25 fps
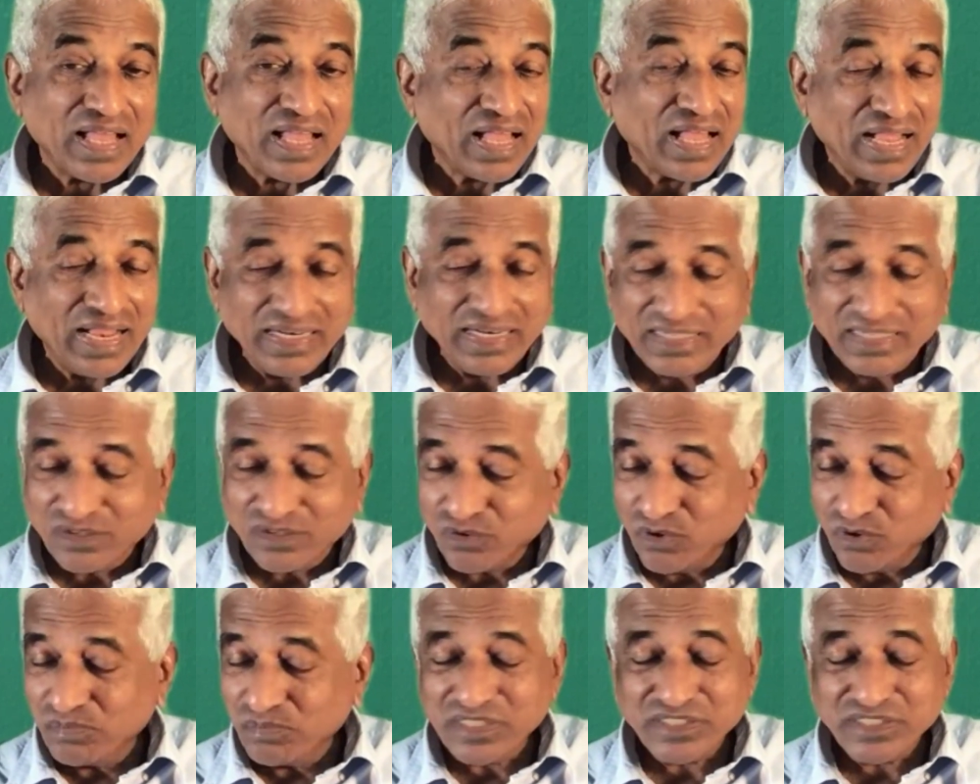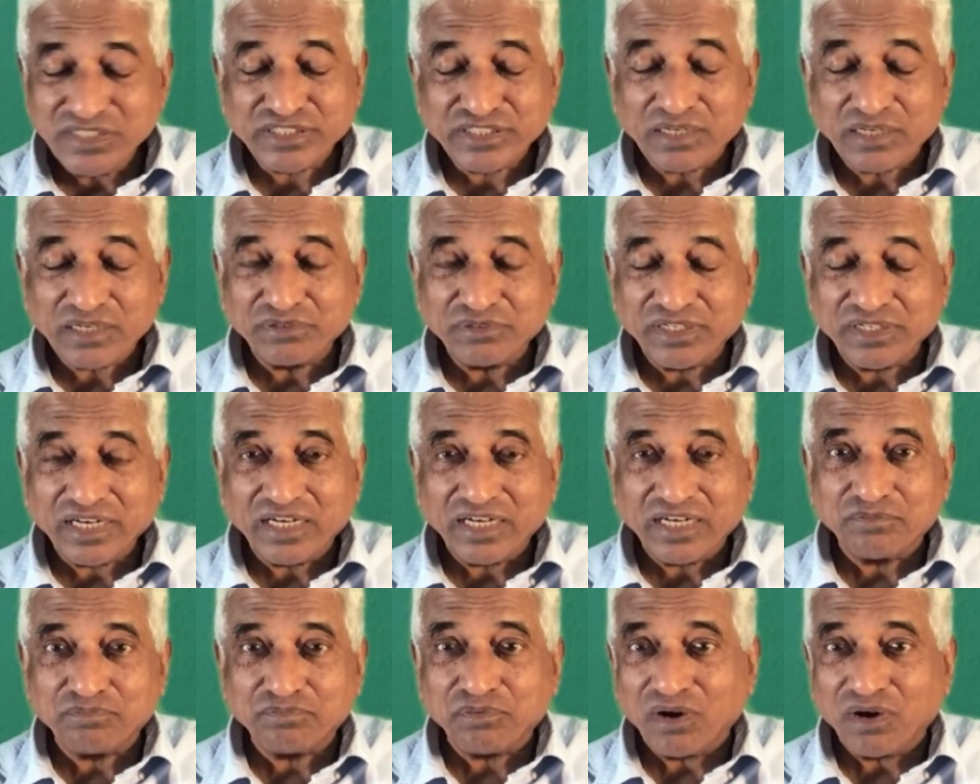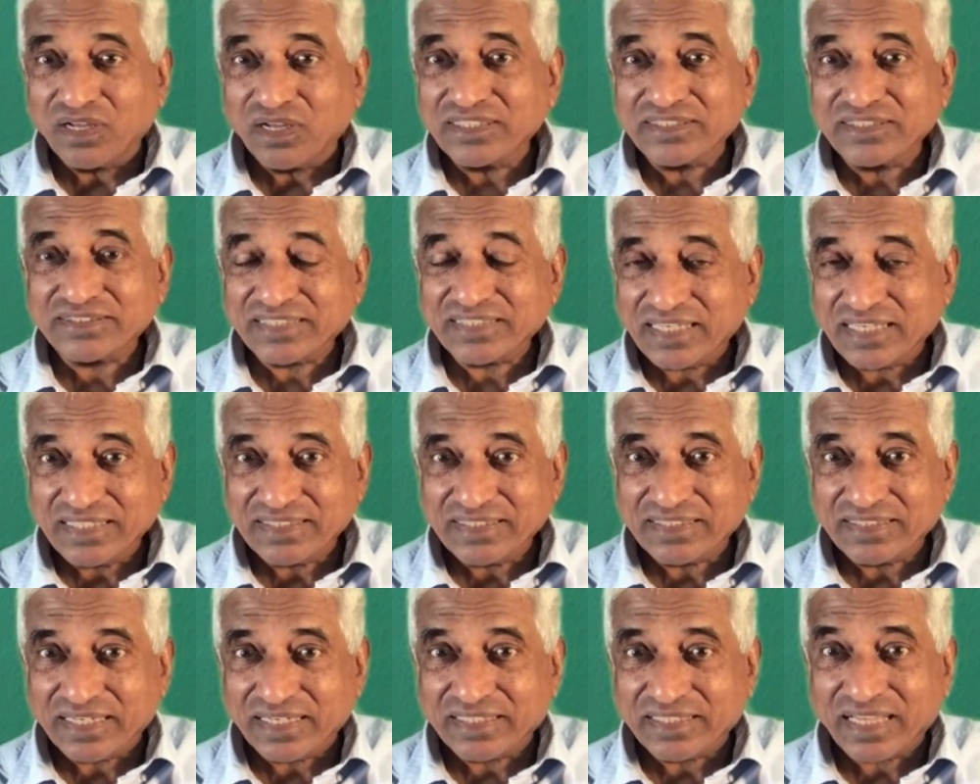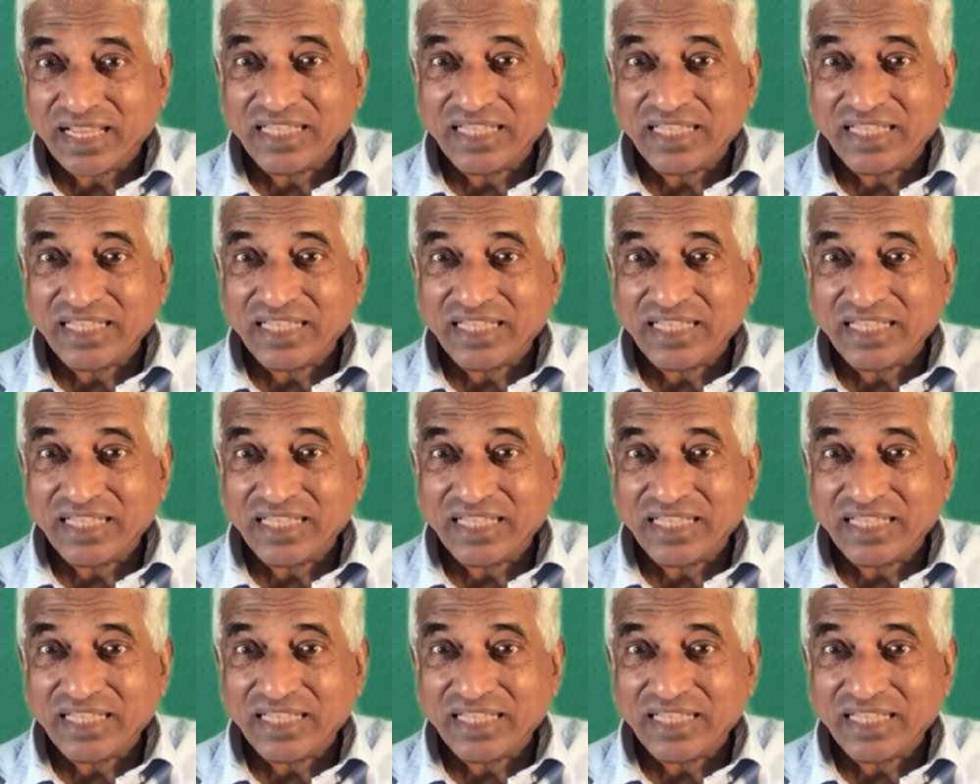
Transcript: And Romans chapter 8, Paul is telling that